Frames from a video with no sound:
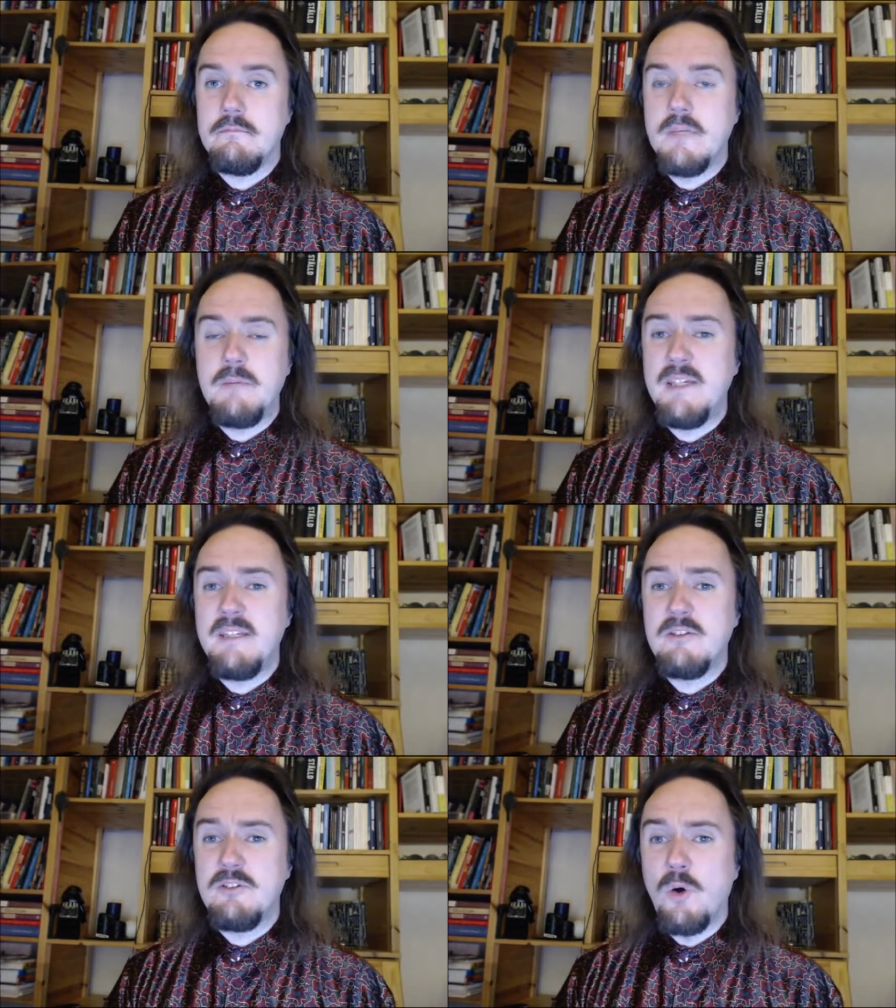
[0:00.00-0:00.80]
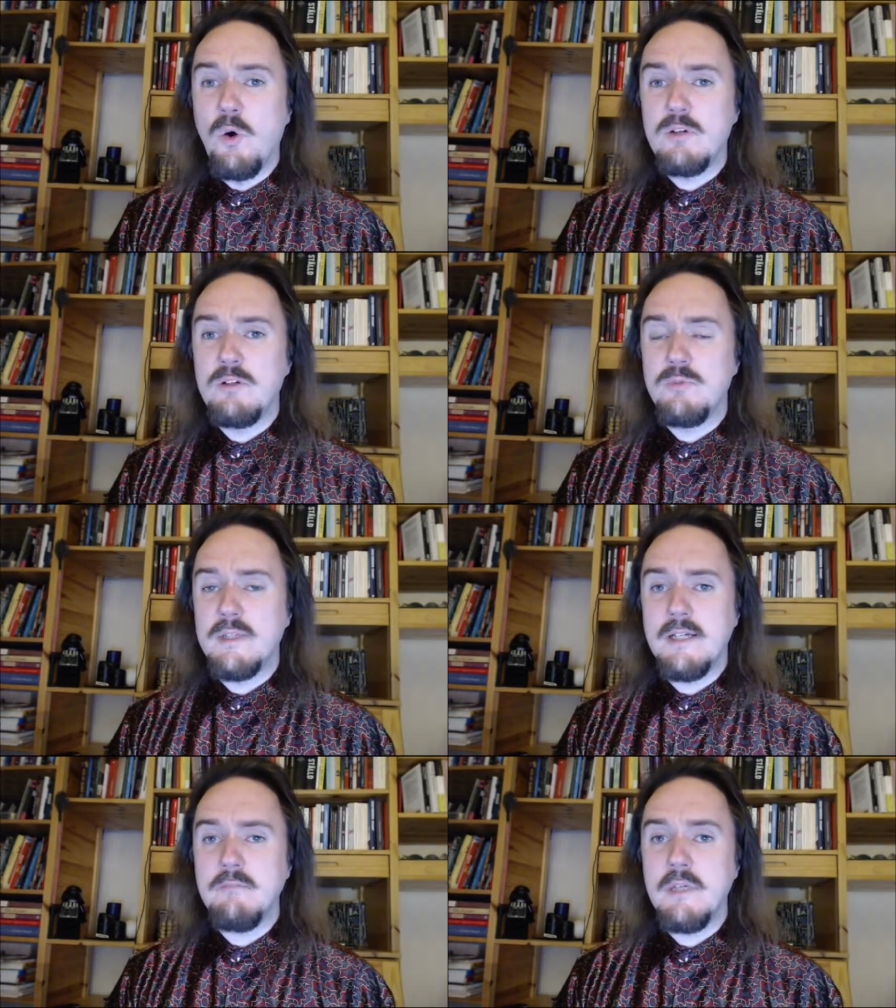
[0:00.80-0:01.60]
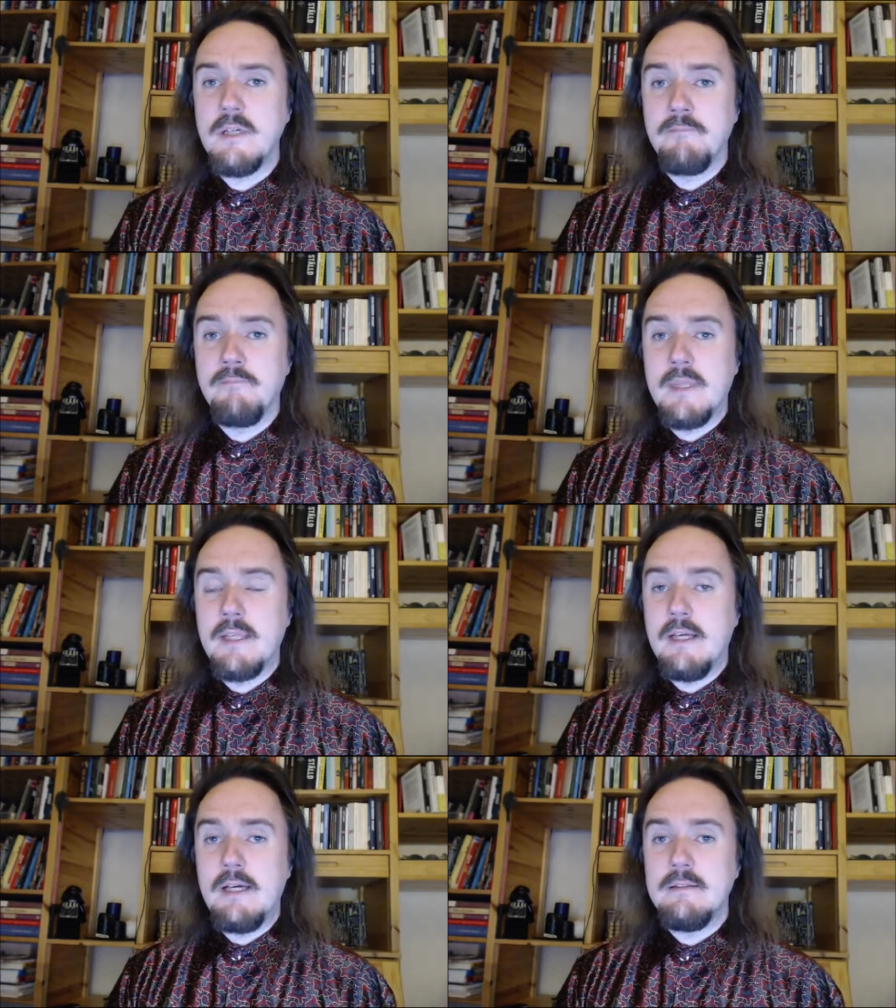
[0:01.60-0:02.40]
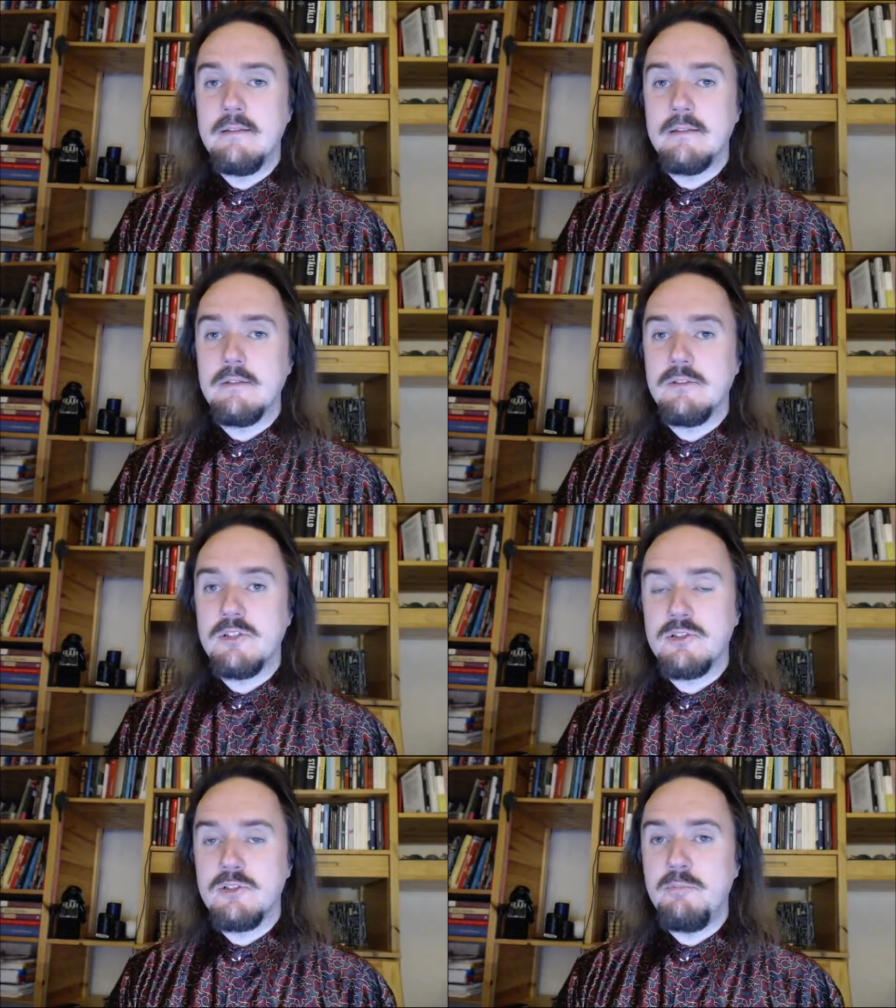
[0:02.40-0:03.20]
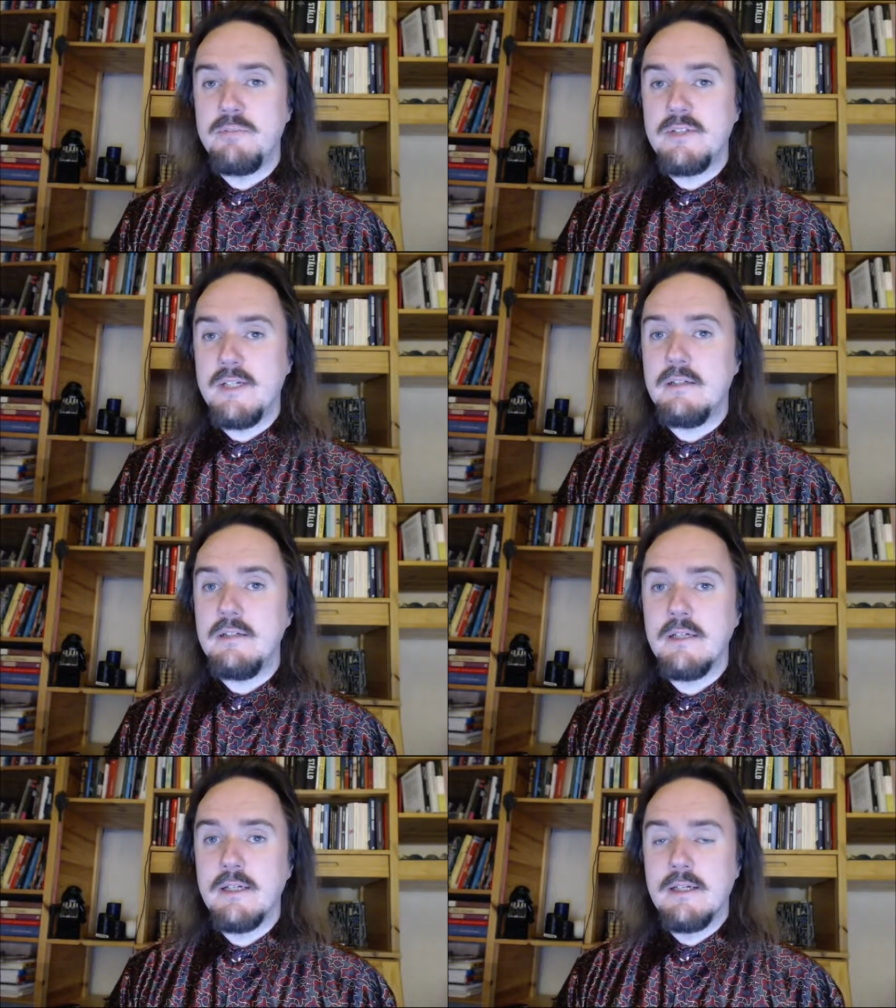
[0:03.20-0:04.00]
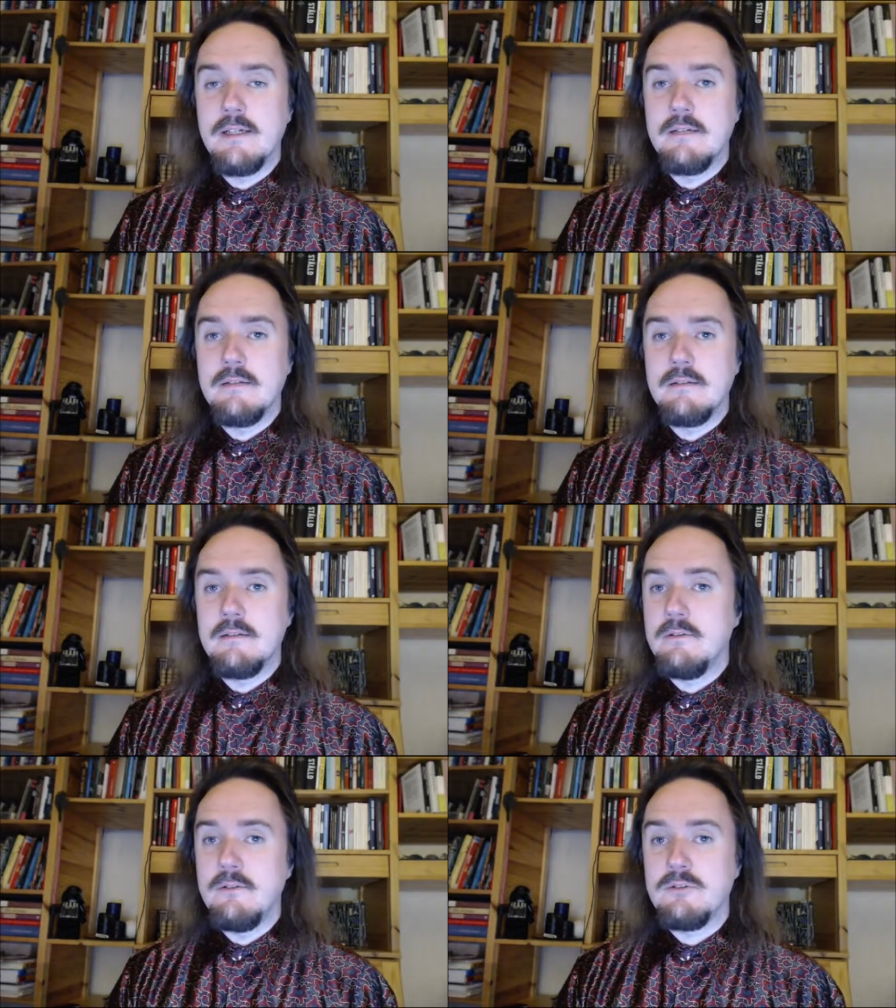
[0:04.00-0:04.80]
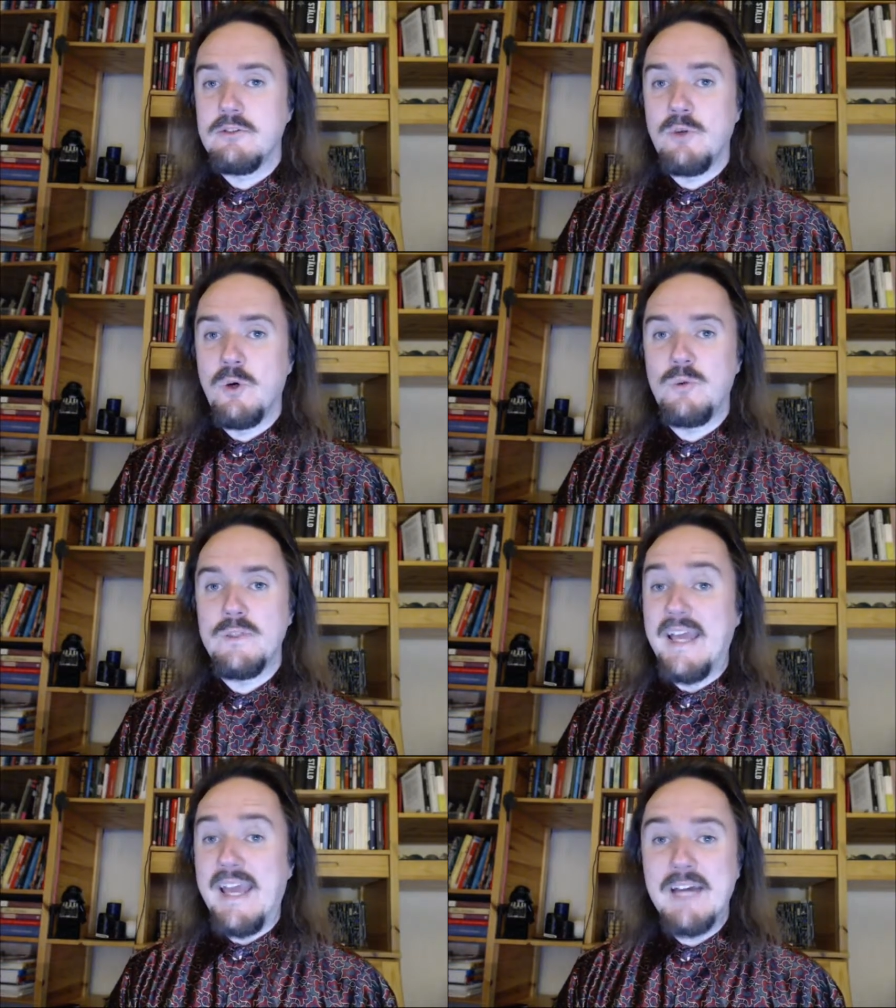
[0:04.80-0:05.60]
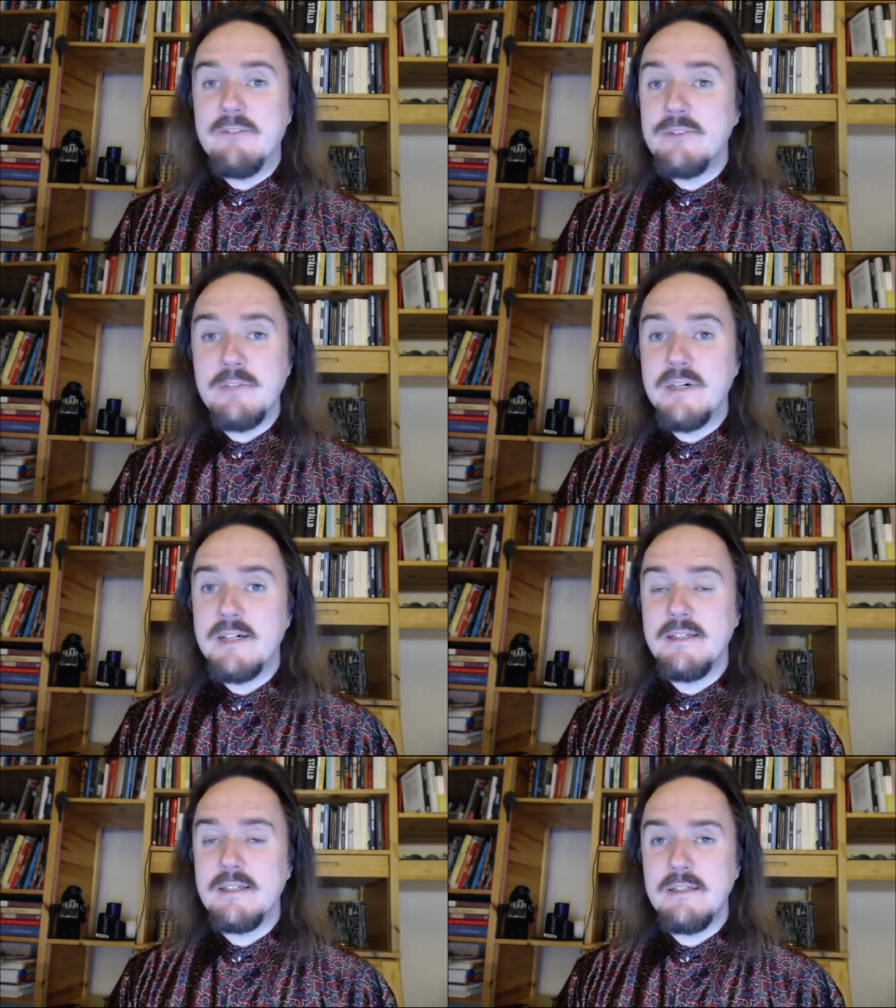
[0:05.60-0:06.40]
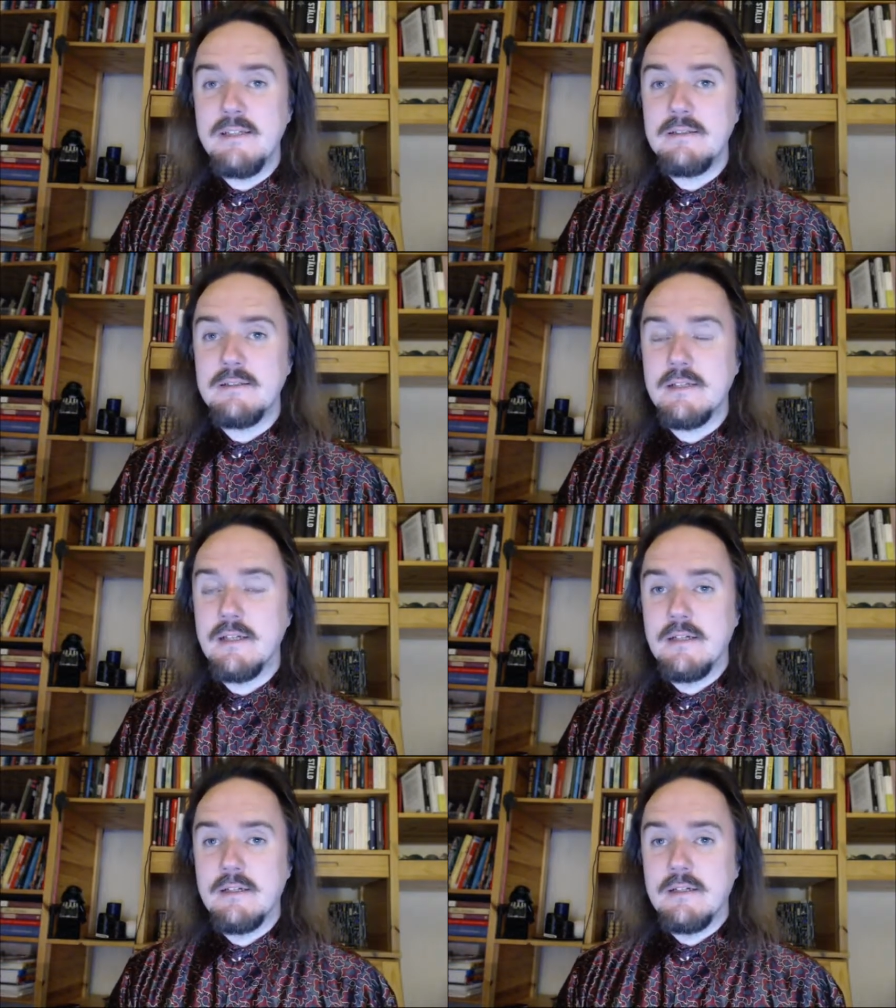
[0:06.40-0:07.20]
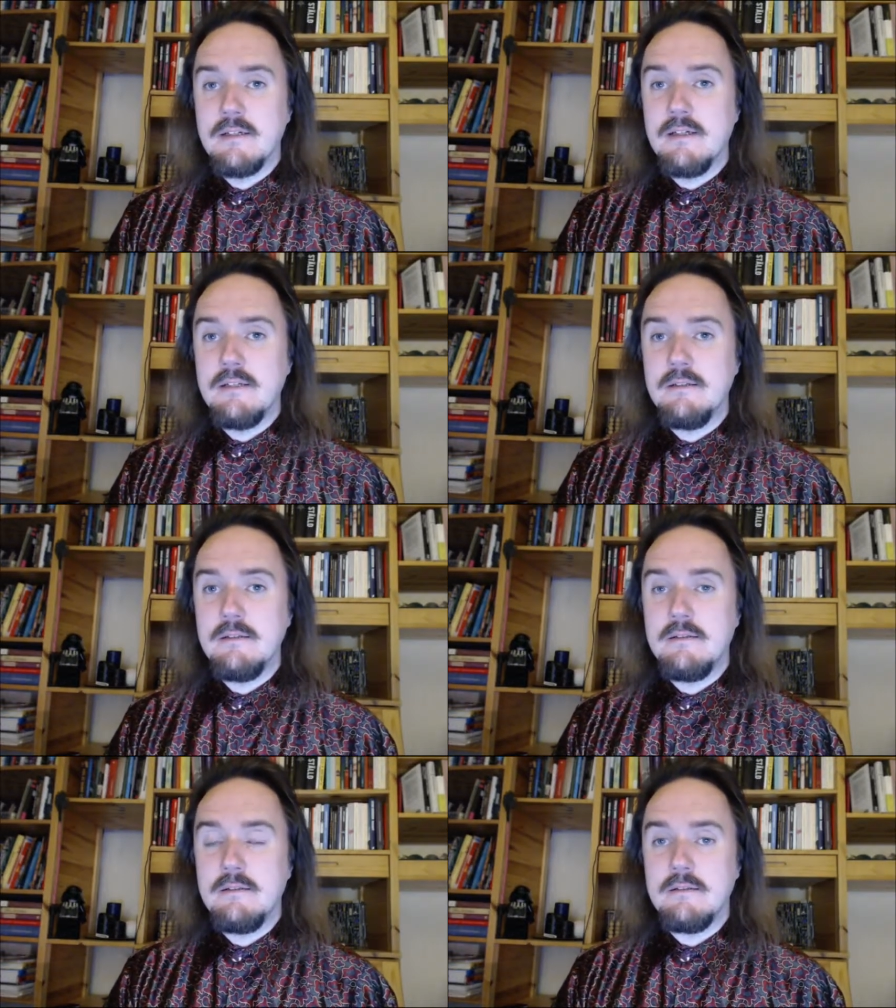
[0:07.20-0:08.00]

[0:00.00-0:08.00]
maybe talk with them and stop there, not talk with everybody at least, and